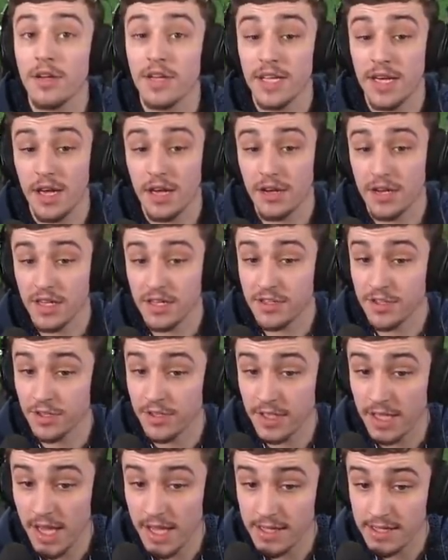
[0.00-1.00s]
dokie. So
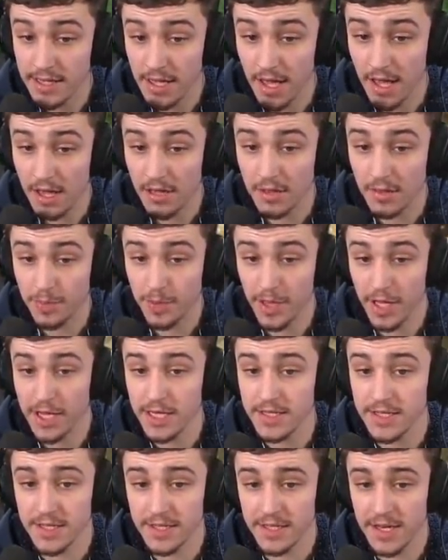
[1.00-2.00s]
to get to other
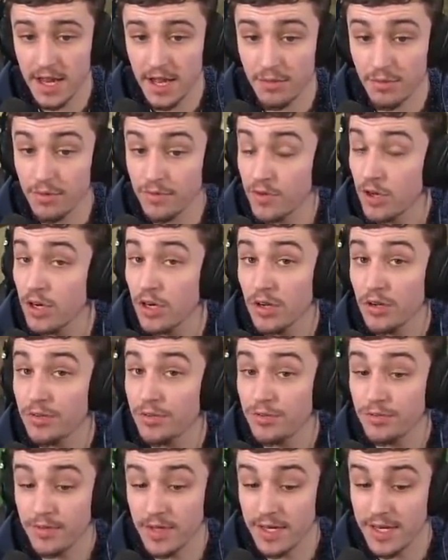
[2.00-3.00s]
places now, we've got to go
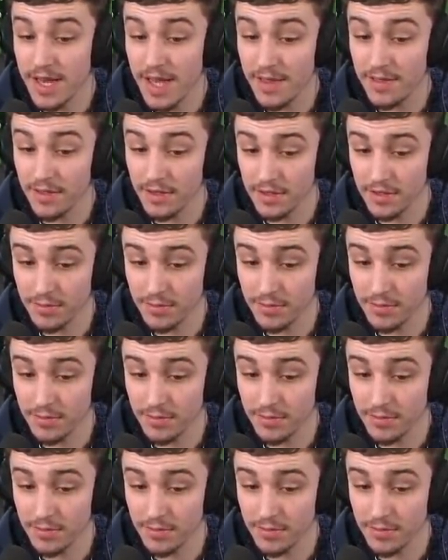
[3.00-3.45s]
through the Nether.